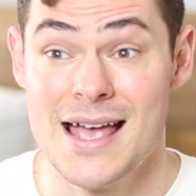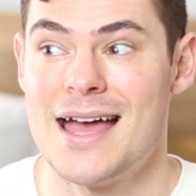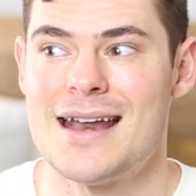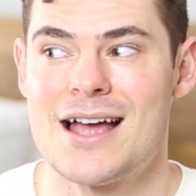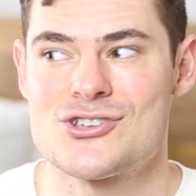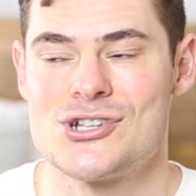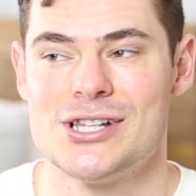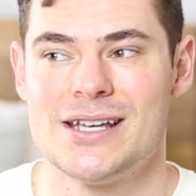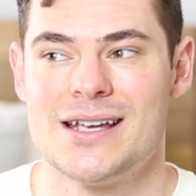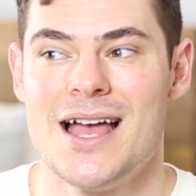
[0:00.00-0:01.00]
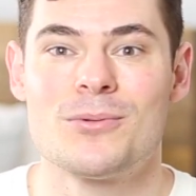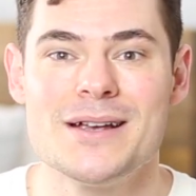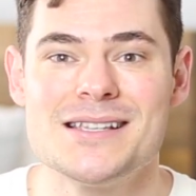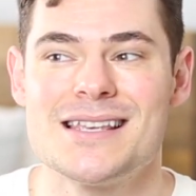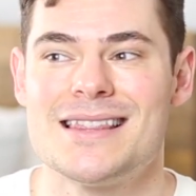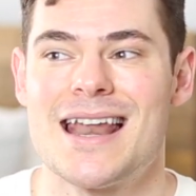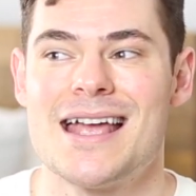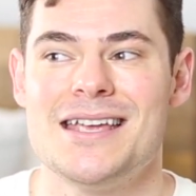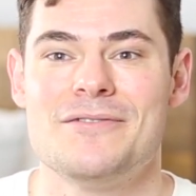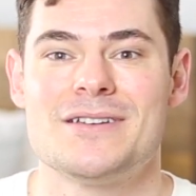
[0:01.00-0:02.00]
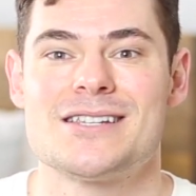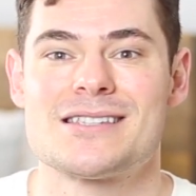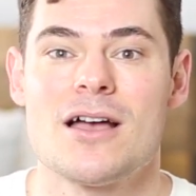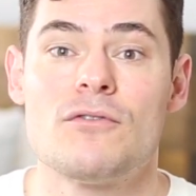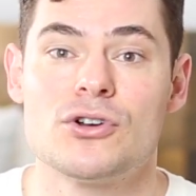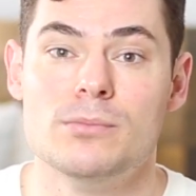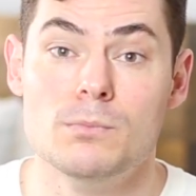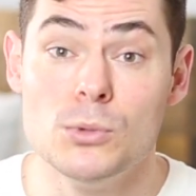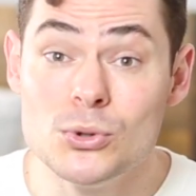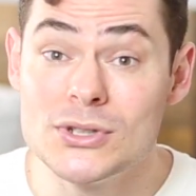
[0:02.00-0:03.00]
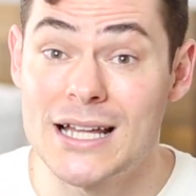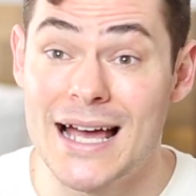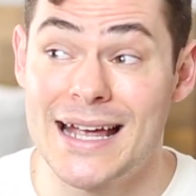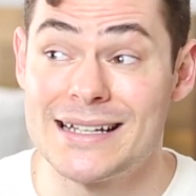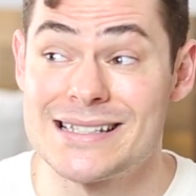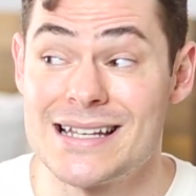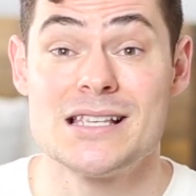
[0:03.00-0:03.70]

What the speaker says: And actually, the reason that I even discovered Moonlight